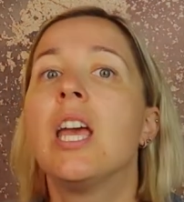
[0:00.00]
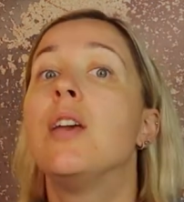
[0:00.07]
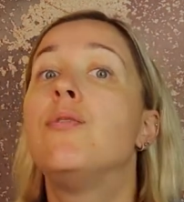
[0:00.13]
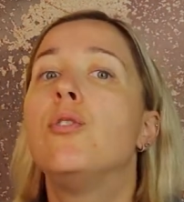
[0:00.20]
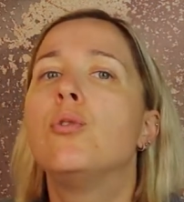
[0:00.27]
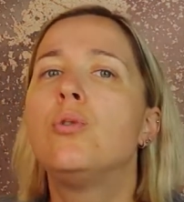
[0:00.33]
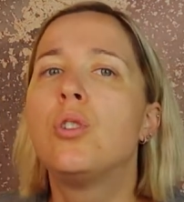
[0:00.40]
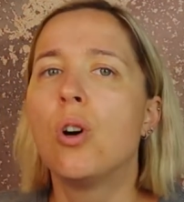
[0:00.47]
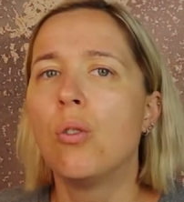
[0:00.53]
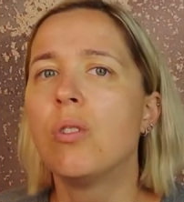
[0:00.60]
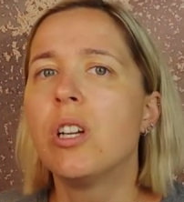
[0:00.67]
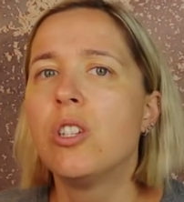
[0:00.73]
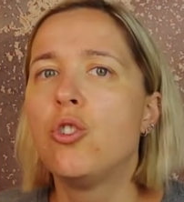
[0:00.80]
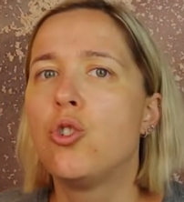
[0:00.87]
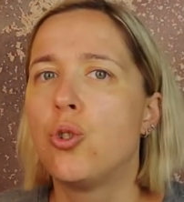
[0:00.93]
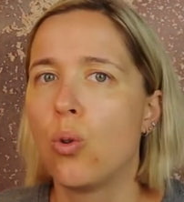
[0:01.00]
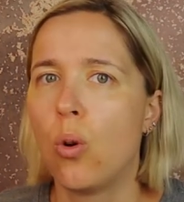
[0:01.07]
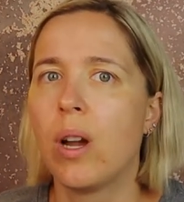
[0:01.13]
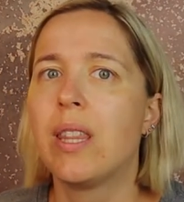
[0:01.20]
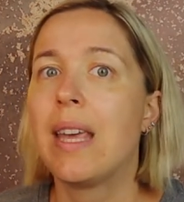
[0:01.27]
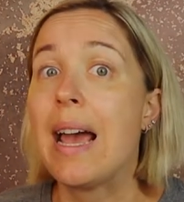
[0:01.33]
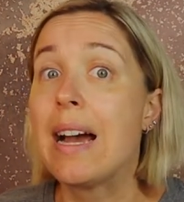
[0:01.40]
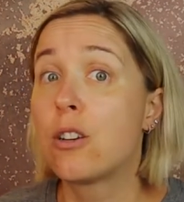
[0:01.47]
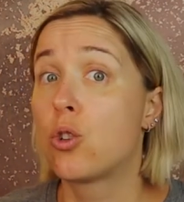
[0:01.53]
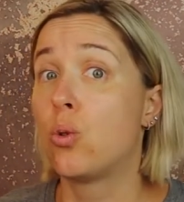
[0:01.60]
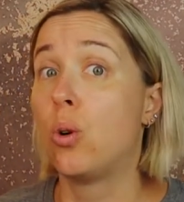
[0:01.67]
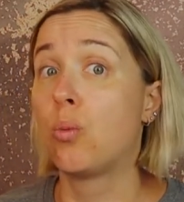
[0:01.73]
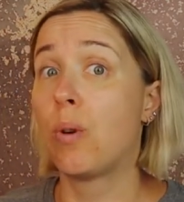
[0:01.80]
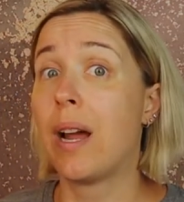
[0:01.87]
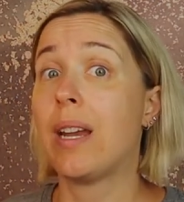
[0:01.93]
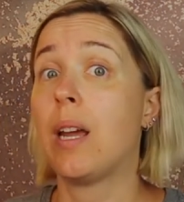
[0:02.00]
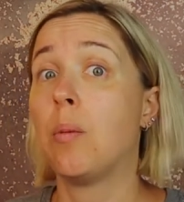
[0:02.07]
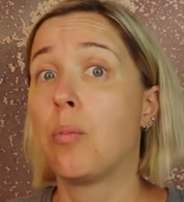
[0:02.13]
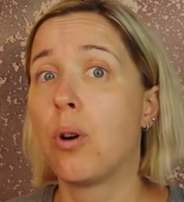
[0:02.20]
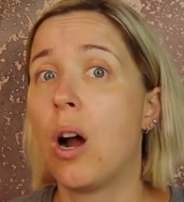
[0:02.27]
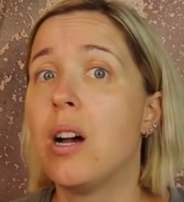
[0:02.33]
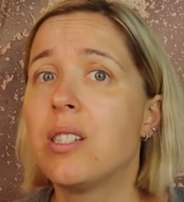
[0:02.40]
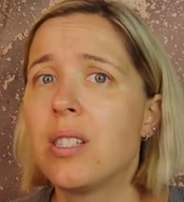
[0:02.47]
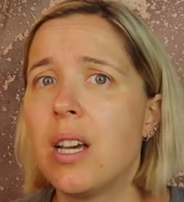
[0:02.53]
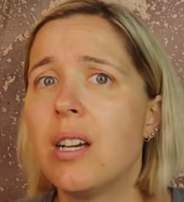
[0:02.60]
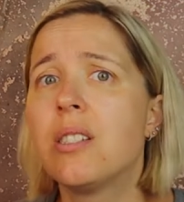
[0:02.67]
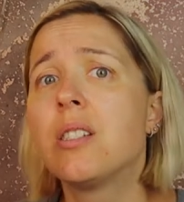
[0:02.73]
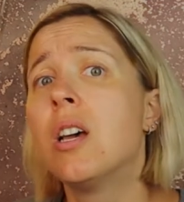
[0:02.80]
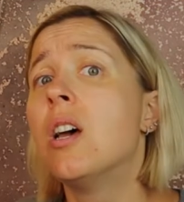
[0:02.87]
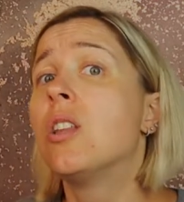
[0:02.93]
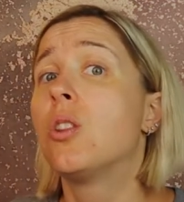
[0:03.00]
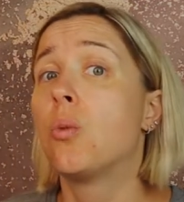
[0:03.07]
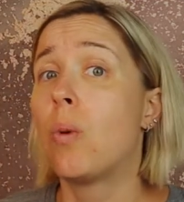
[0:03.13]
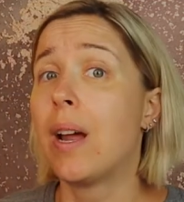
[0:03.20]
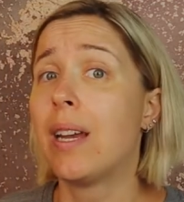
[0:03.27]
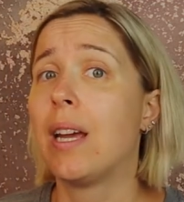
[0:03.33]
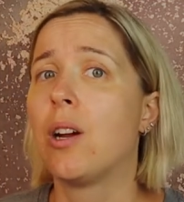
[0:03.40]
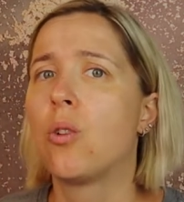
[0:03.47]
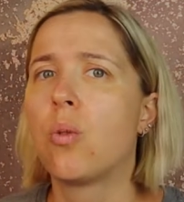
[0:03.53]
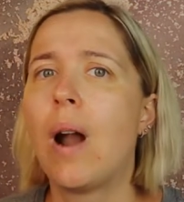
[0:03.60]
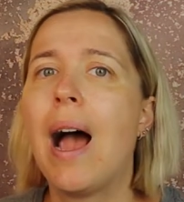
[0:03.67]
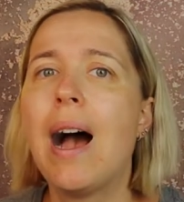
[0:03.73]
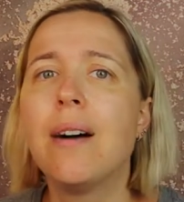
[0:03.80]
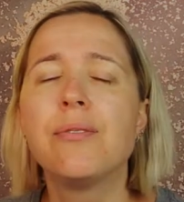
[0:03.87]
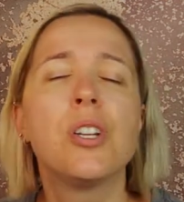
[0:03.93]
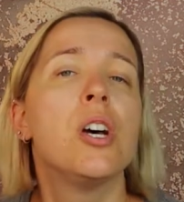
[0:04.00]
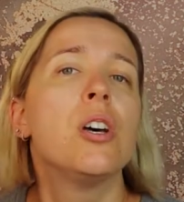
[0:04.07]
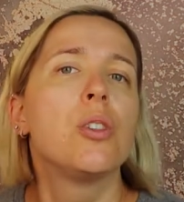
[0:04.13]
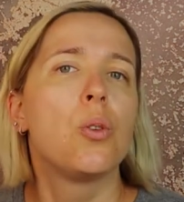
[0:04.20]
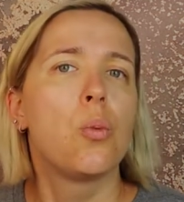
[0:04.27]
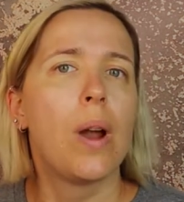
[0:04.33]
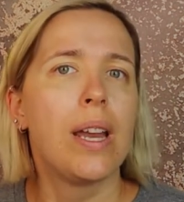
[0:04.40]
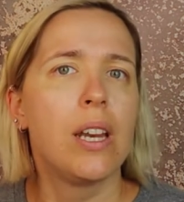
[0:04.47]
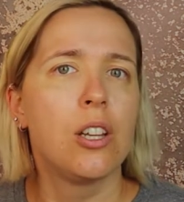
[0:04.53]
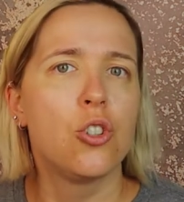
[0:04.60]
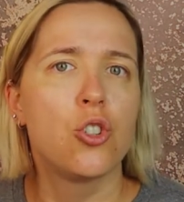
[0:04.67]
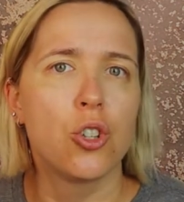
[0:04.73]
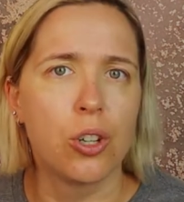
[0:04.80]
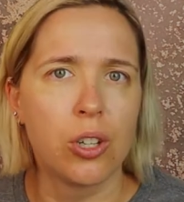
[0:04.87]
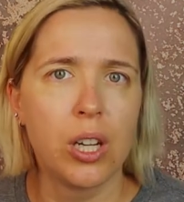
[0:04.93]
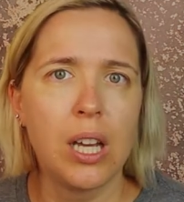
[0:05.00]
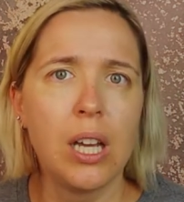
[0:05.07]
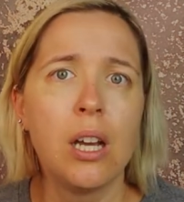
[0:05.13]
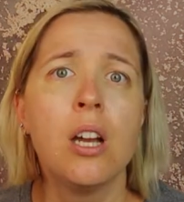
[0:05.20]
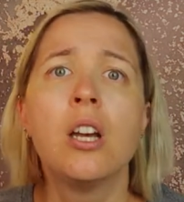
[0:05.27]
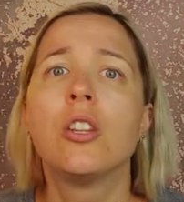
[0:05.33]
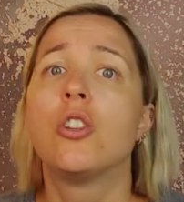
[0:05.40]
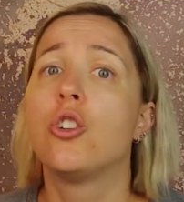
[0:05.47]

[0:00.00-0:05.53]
if you don't enjoy the actual writing process, the writing craft, the writing journey,